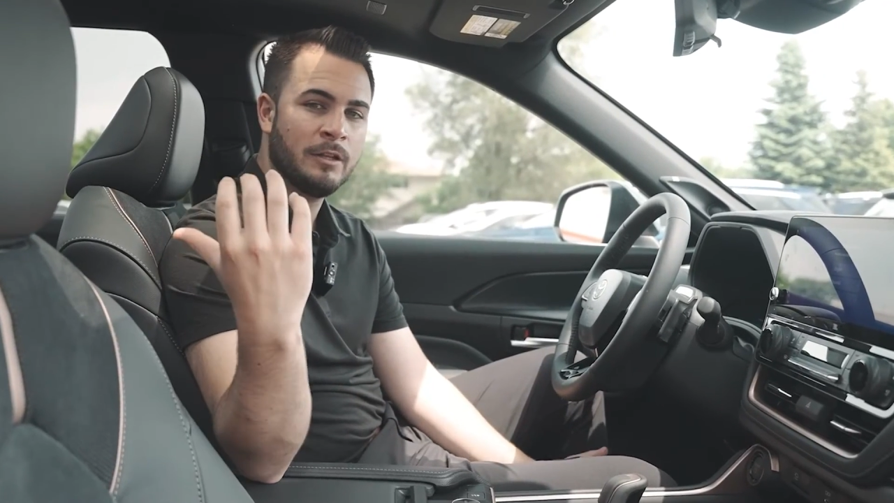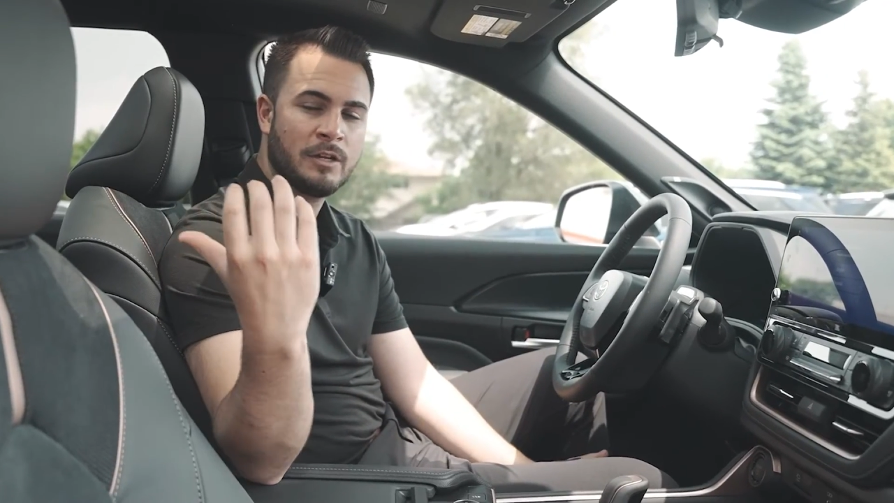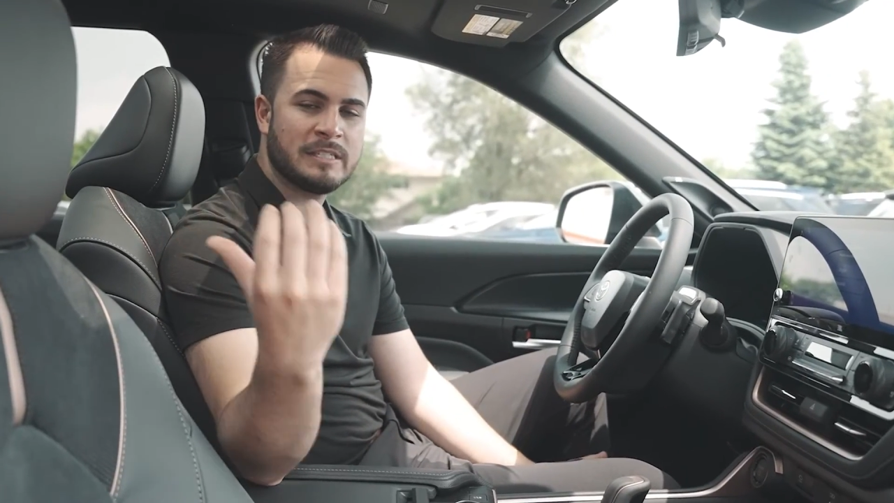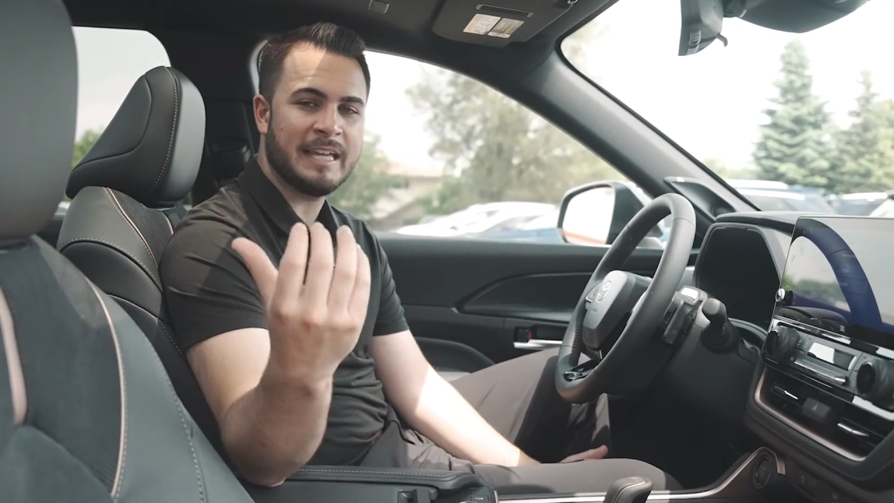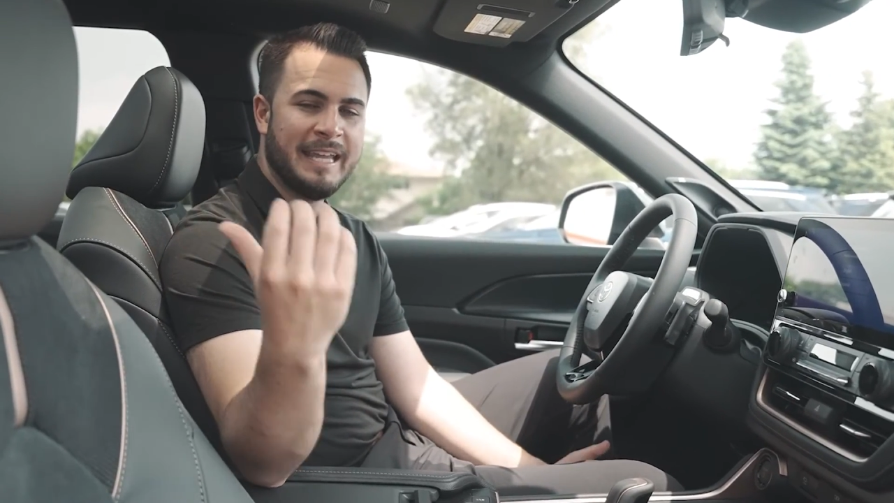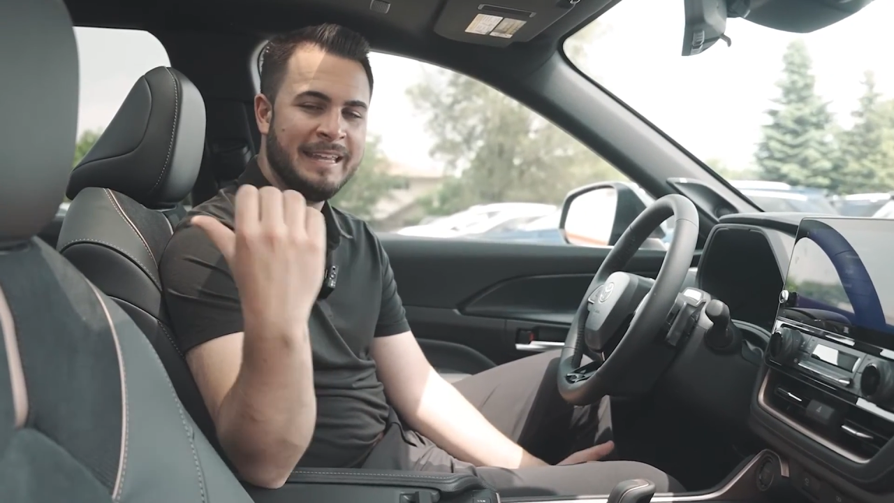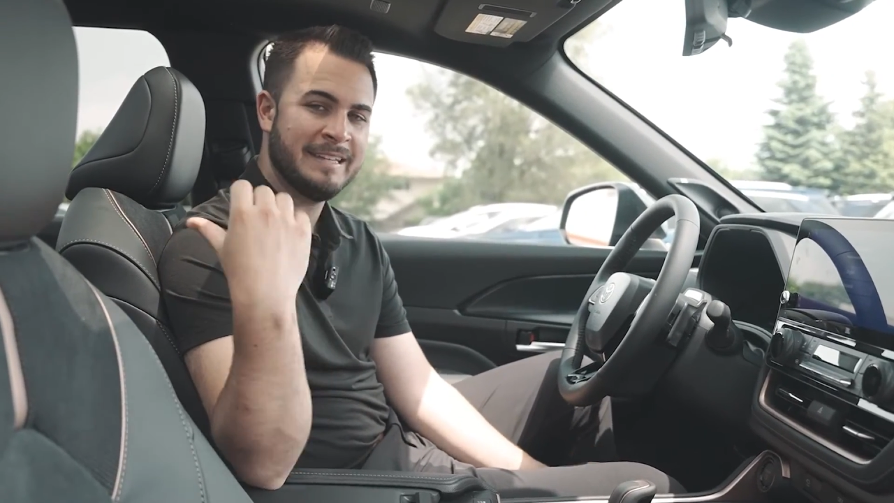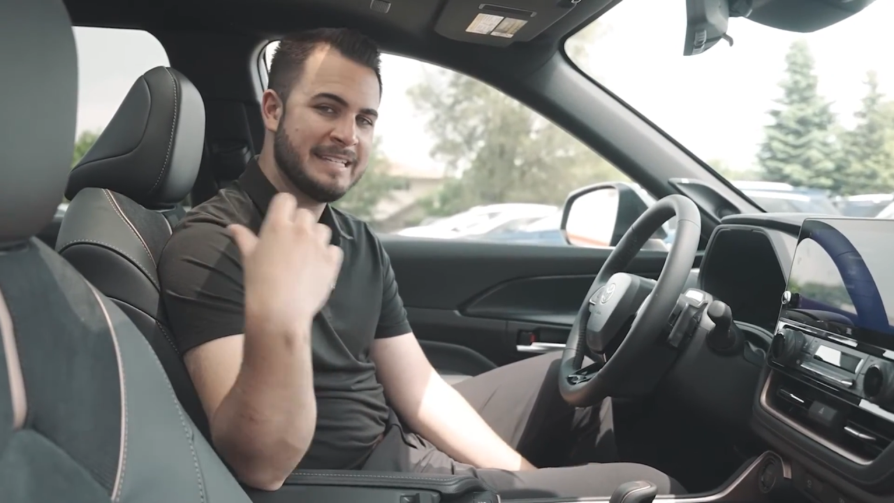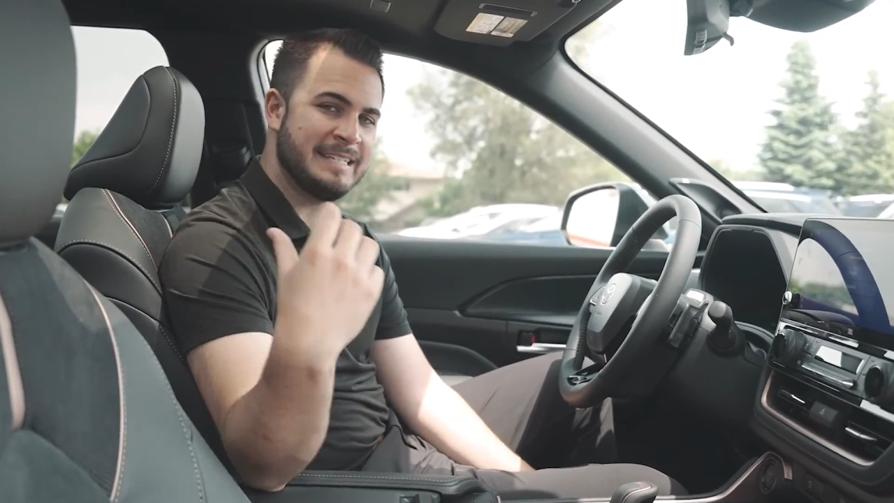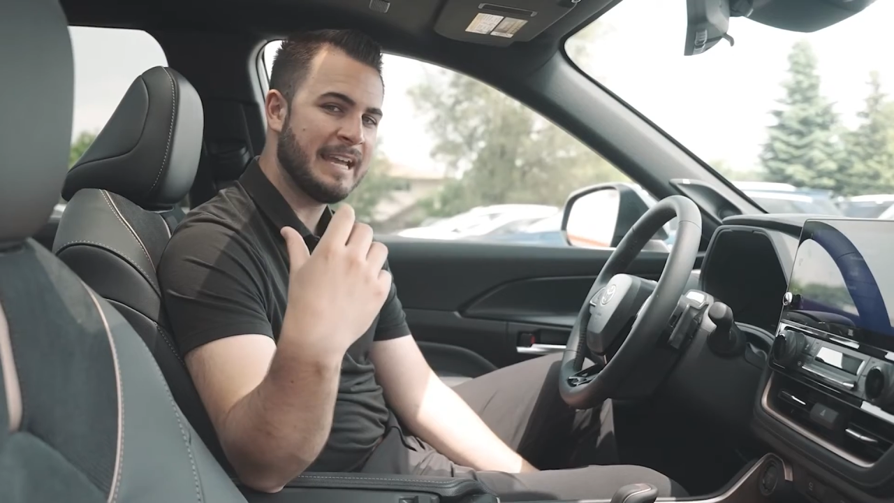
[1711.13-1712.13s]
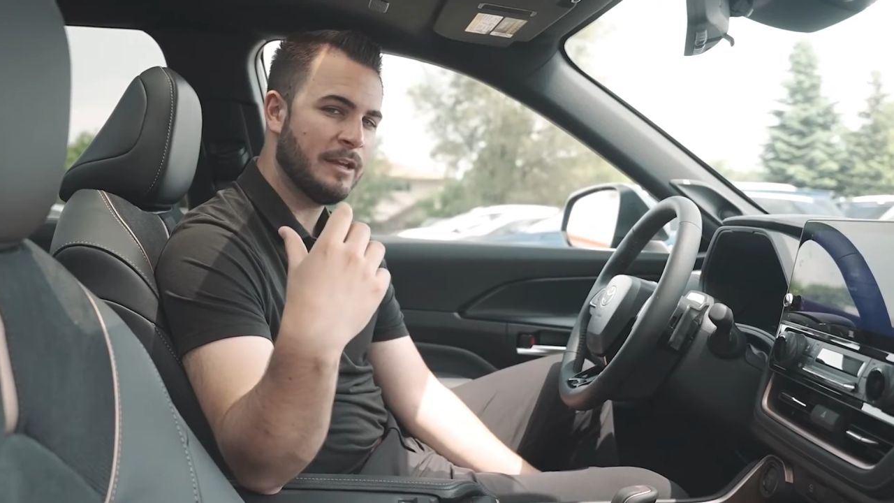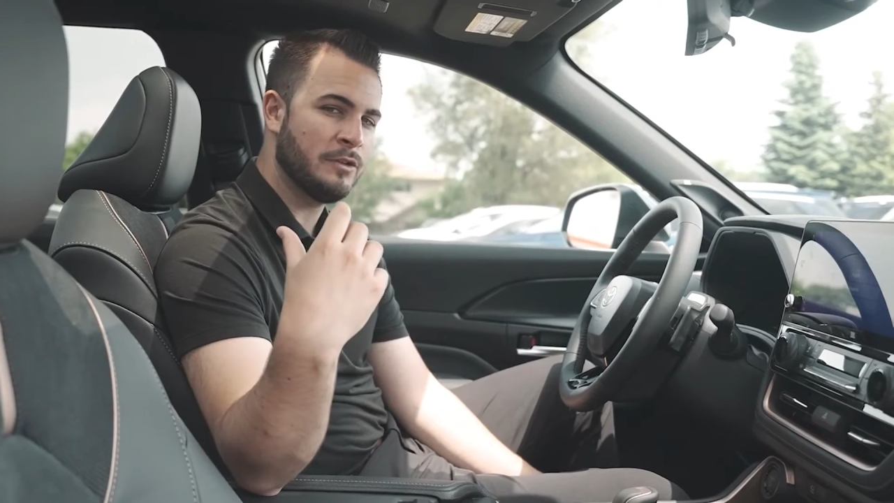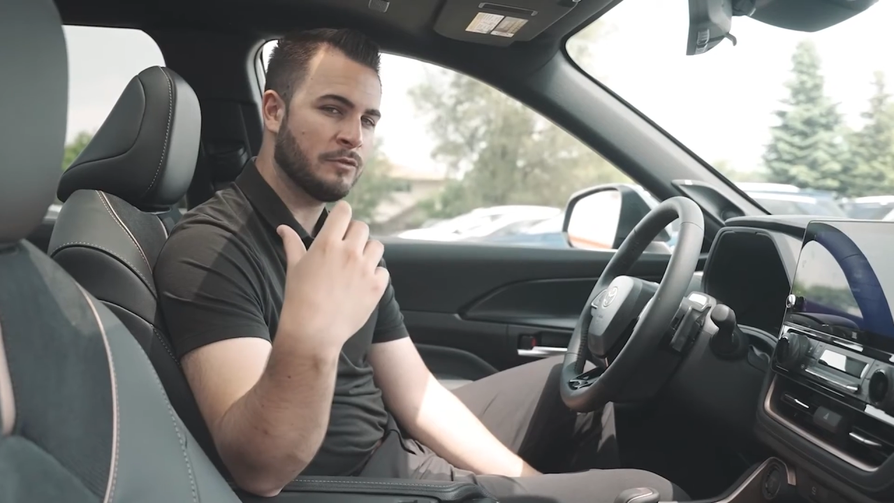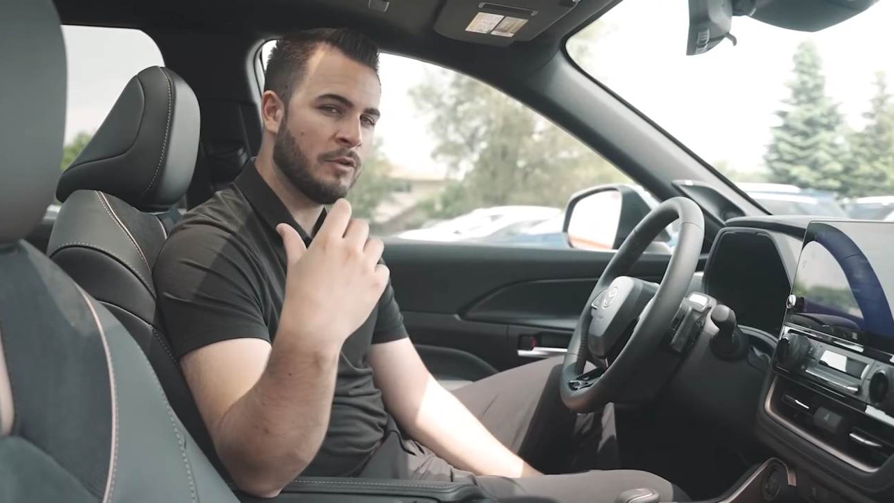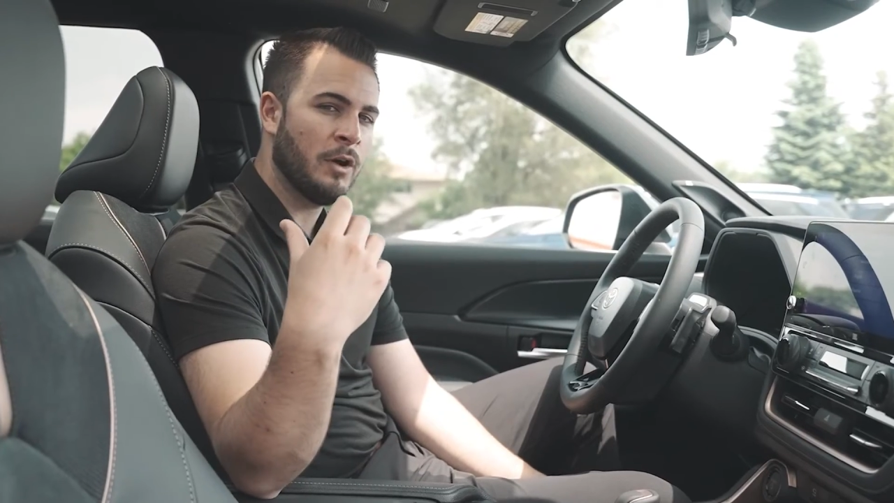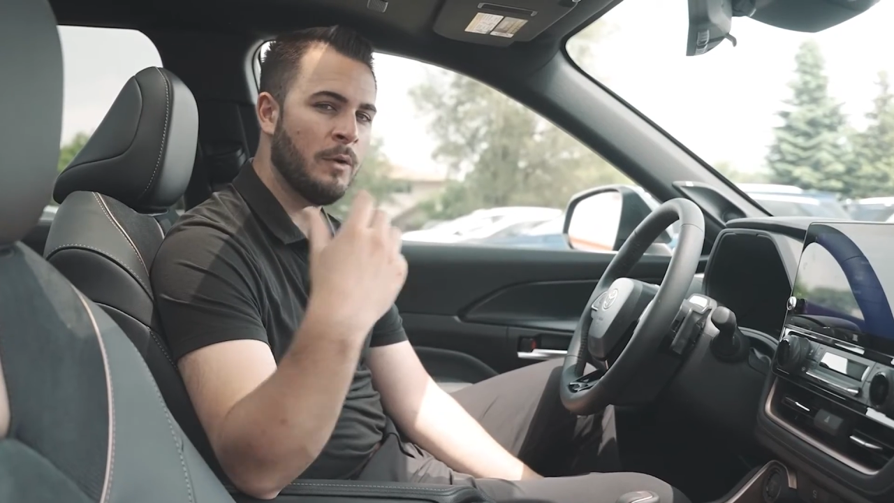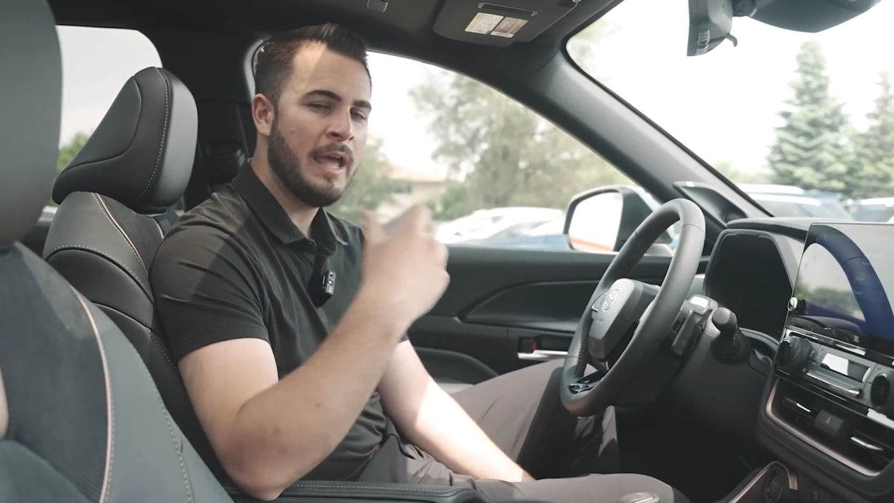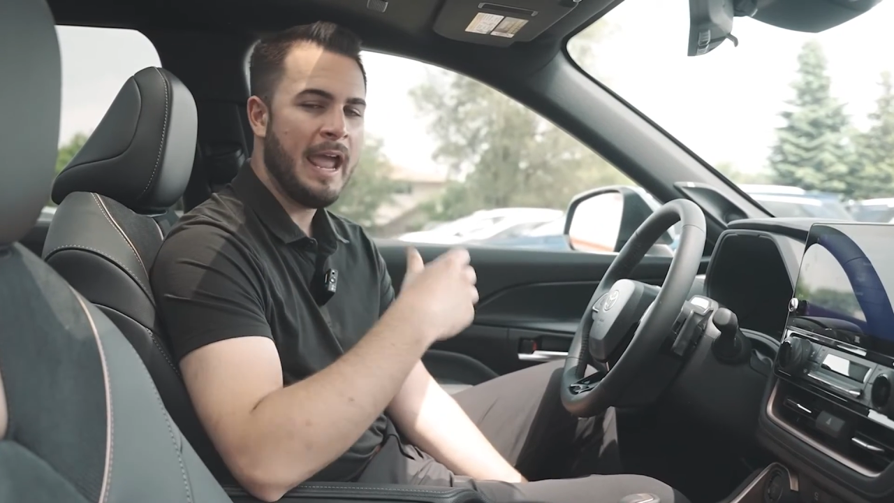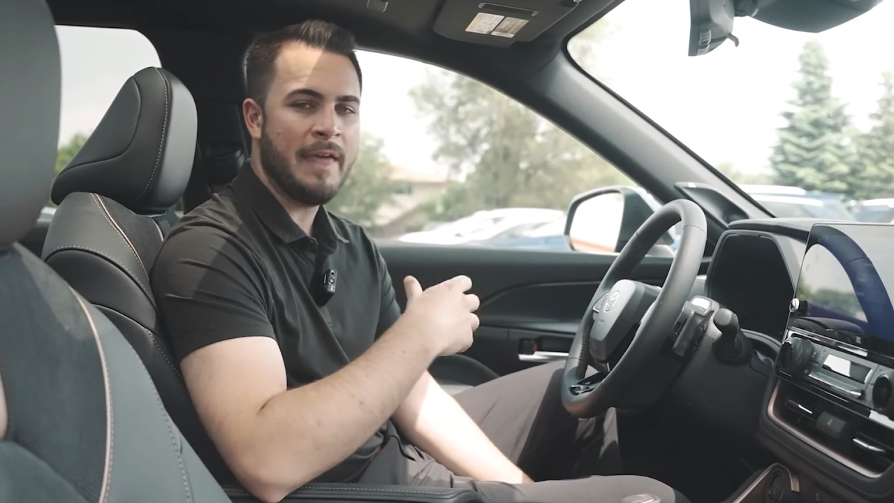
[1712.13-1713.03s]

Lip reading: looks like in the second row.